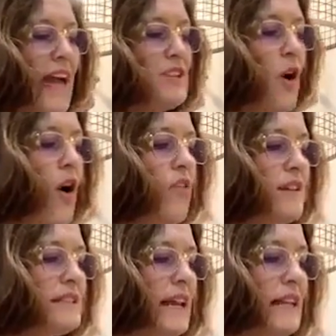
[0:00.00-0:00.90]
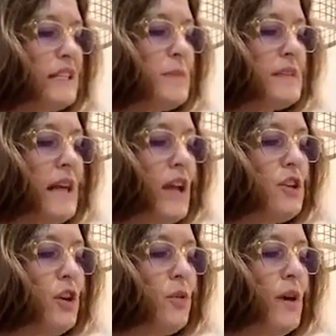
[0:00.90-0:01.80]
And all that stands
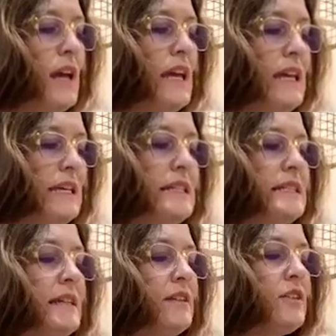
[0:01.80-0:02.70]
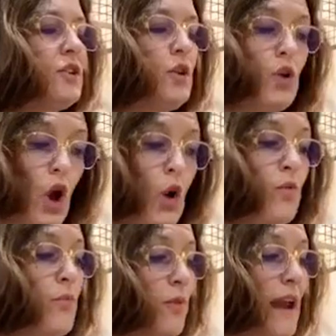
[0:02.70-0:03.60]
beside you is your
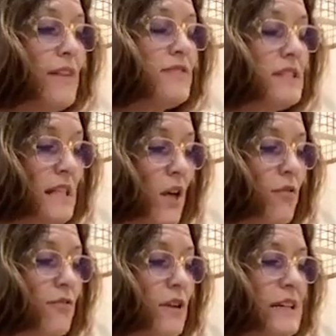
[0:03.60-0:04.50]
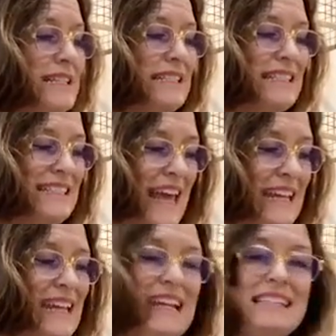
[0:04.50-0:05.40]
own brave self,
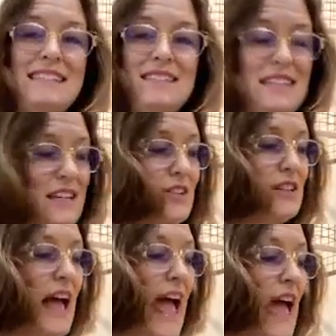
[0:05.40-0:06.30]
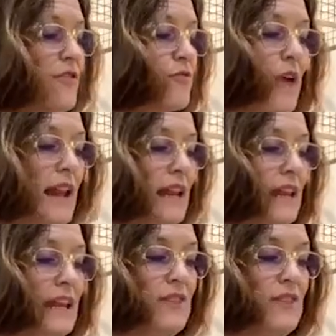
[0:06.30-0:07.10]
steady as steel and ready,